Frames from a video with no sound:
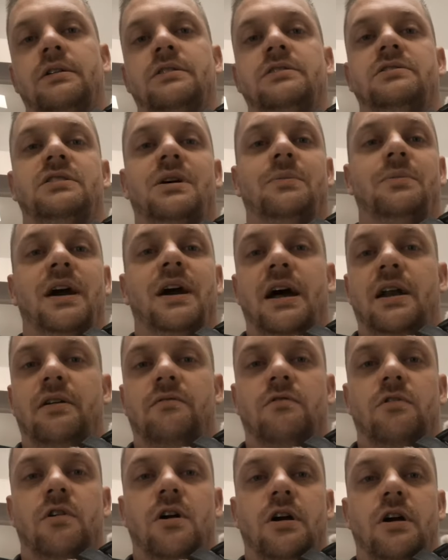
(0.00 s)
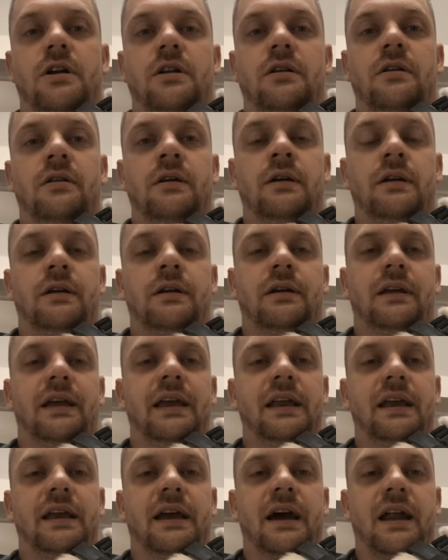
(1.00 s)
some kind of run,
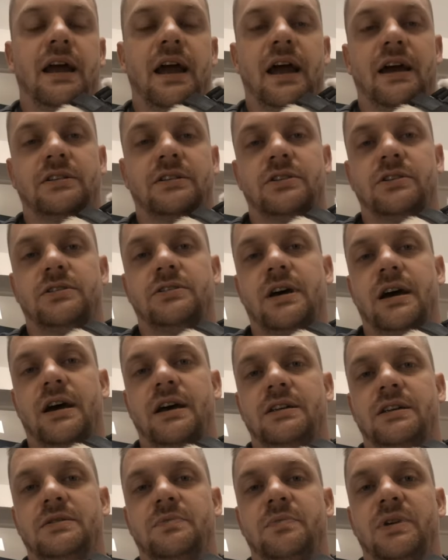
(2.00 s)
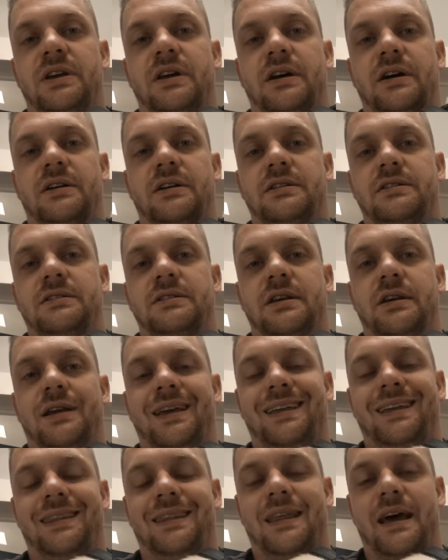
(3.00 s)
any kind of exercise because
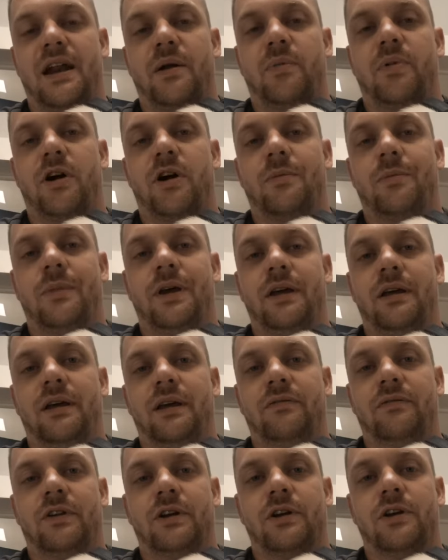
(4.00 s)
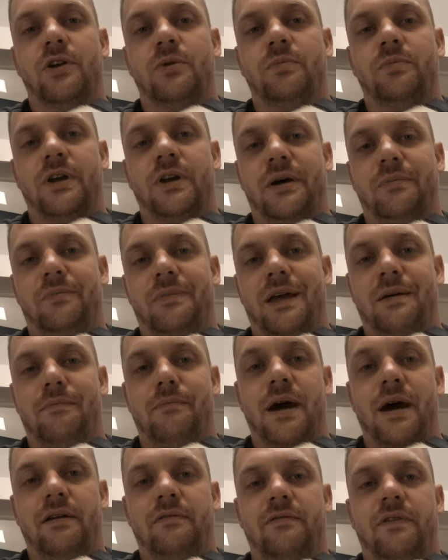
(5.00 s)
in that apartment, if they're cooped up, they
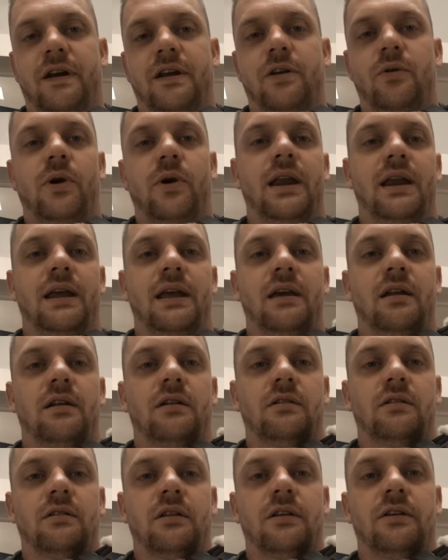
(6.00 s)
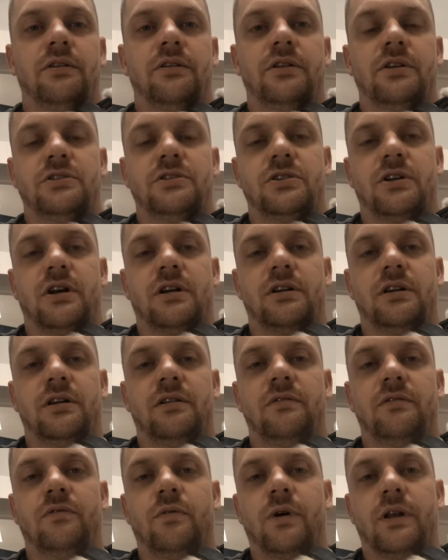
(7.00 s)
might find a way to get a little
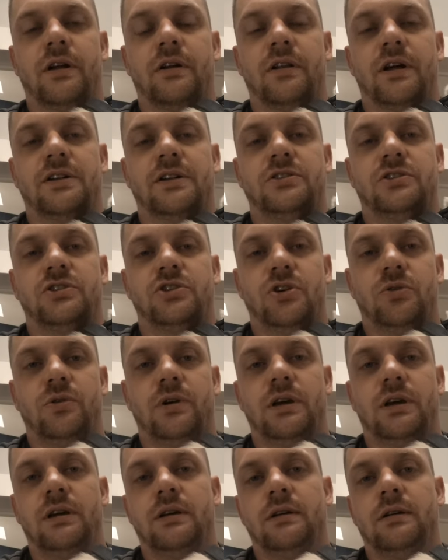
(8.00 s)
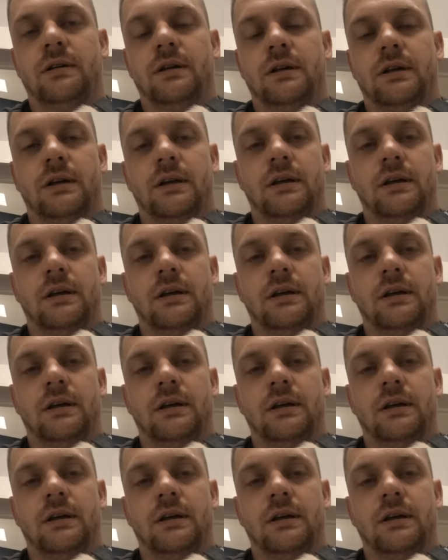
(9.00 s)
destructive, whether that's chewing,